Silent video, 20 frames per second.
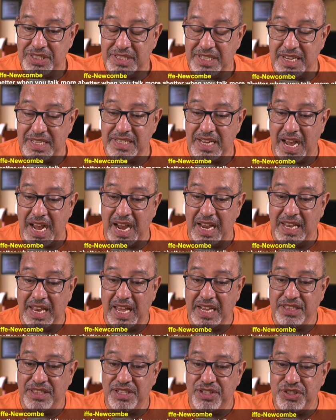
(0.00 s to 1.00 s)
says, I
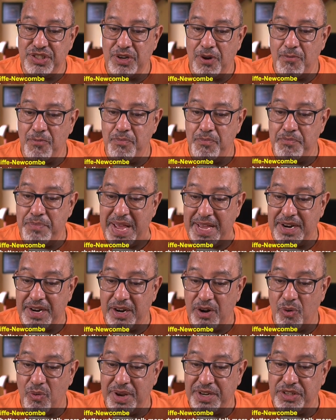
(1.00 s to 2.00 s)
like the show
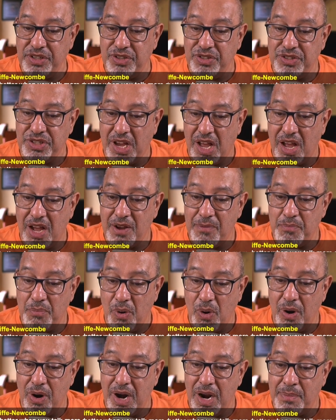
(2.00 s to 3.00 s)
better when you talk
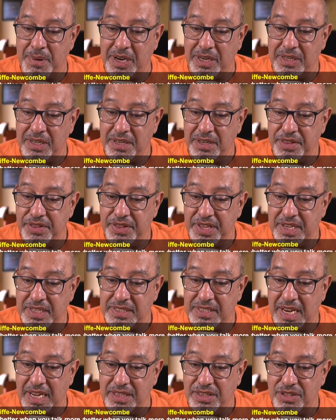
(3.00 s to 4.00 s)
more about little
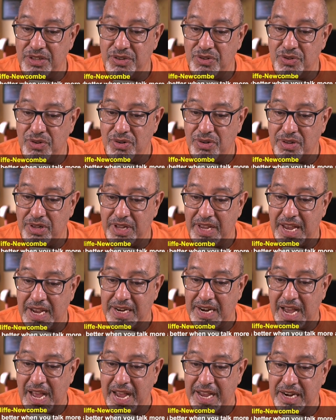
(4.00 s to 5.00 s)
things like the Google
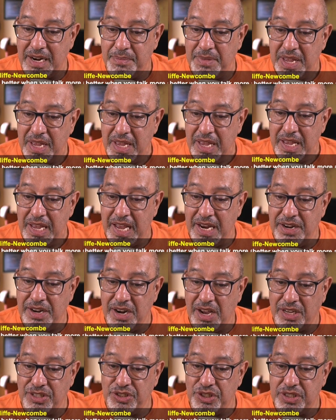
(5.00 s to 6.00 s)
Cat item and
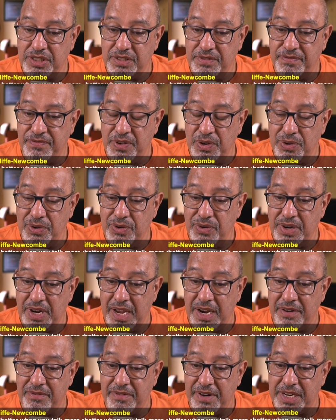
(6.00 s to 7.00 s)
not just food
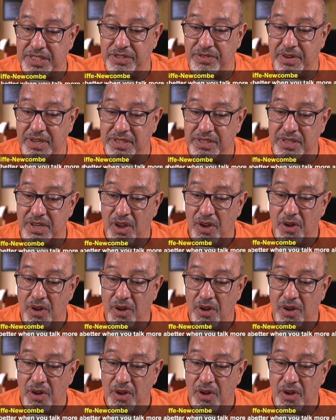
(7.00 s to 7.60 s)
and restaurants.